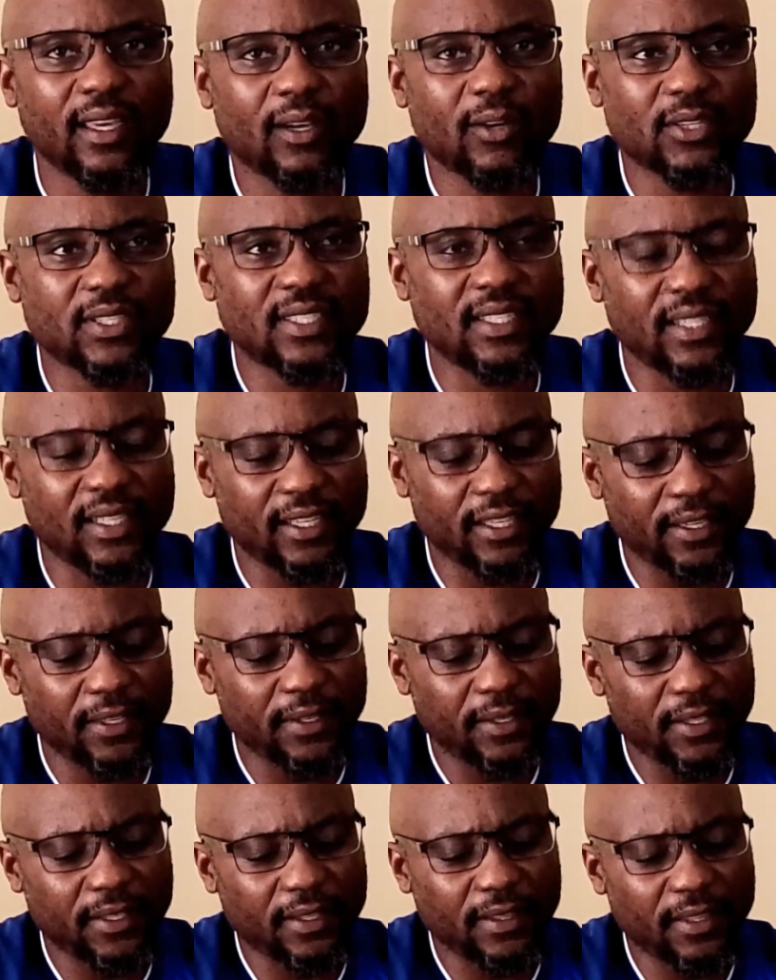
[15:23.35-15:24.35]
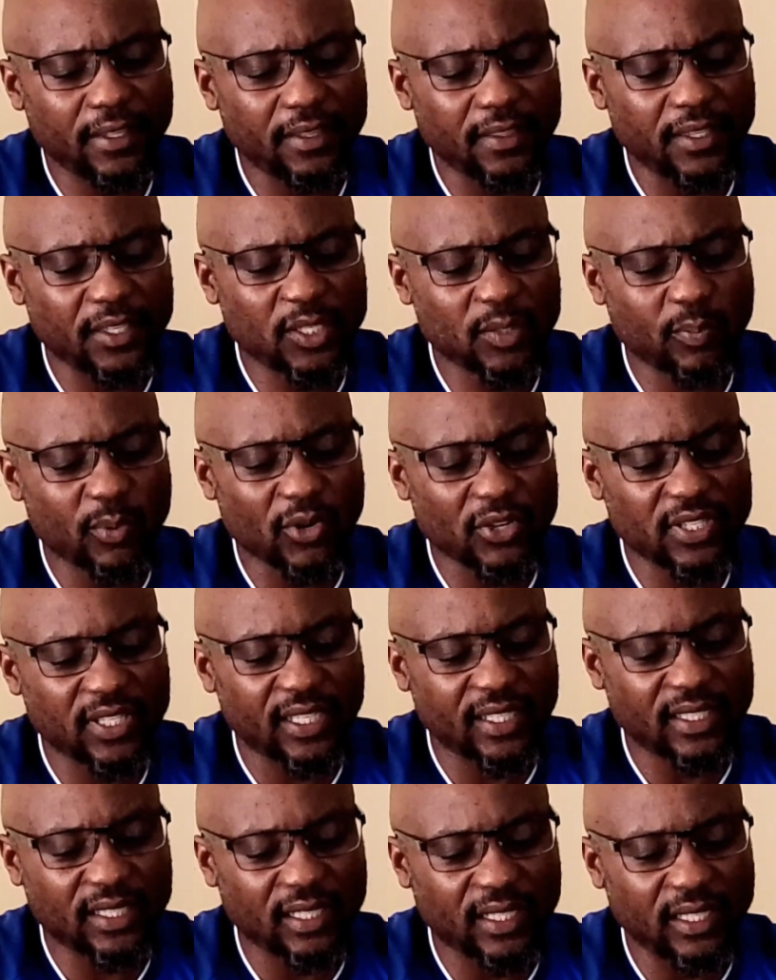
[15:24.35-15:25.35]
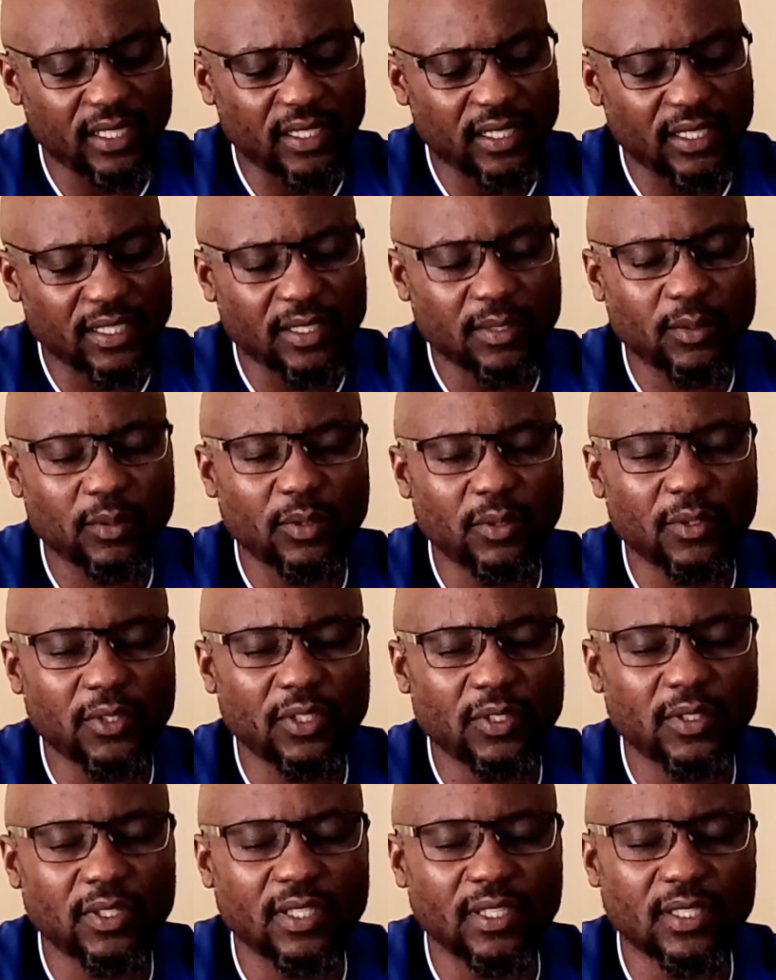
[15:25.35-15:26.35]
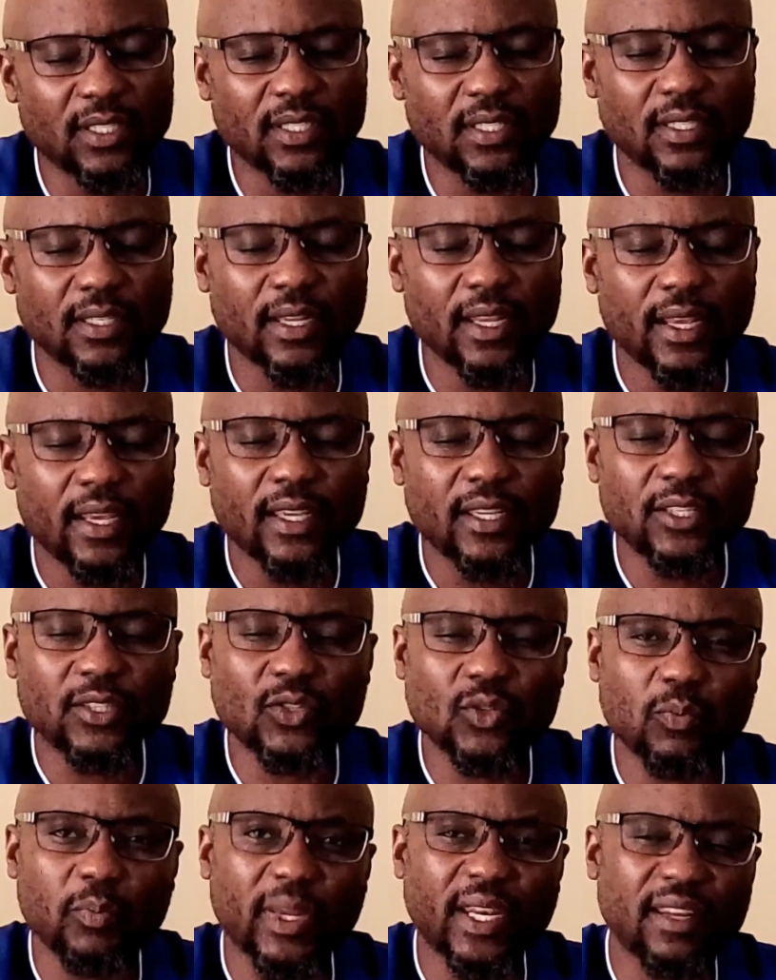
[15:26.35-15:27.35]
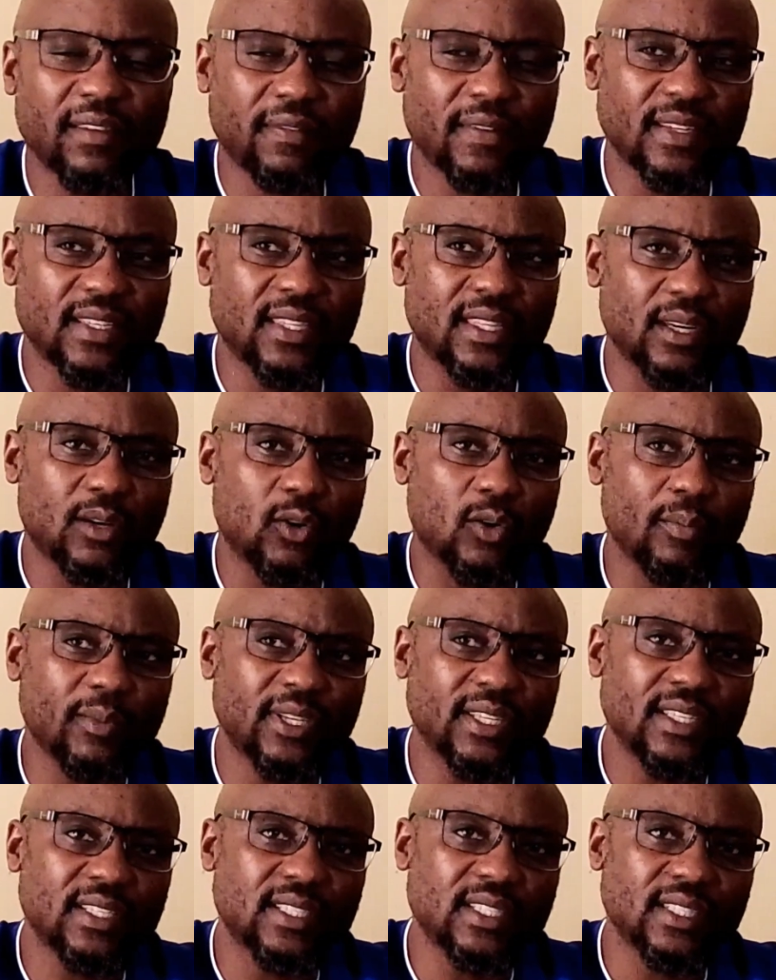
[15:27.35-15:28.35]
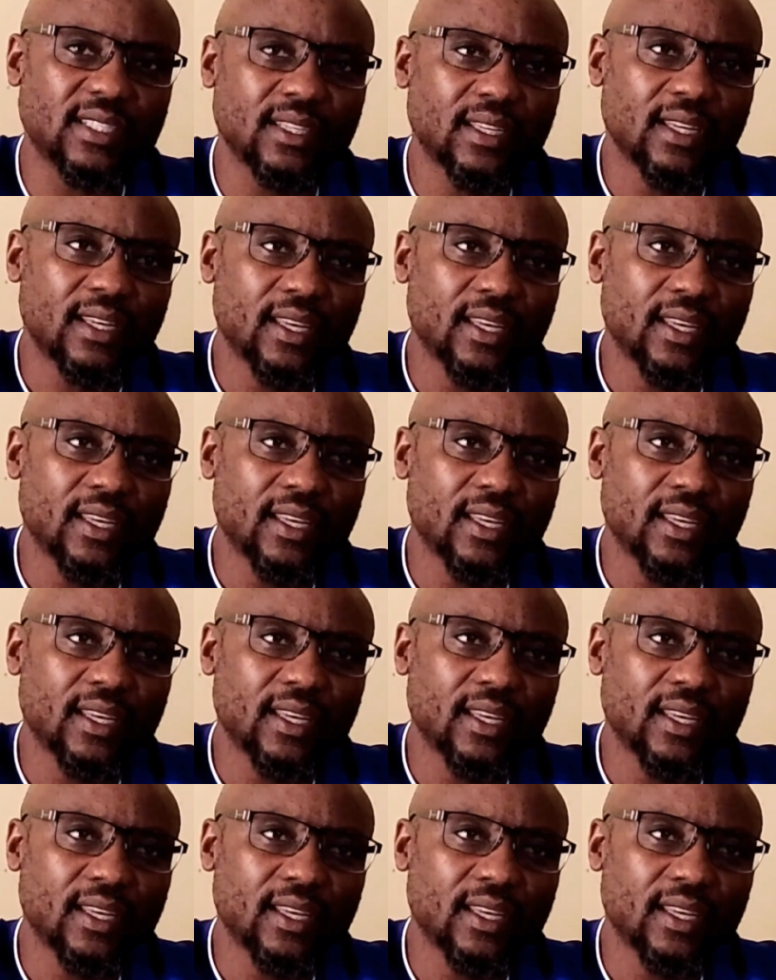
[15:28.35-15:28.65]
Because this project is to benefit the community.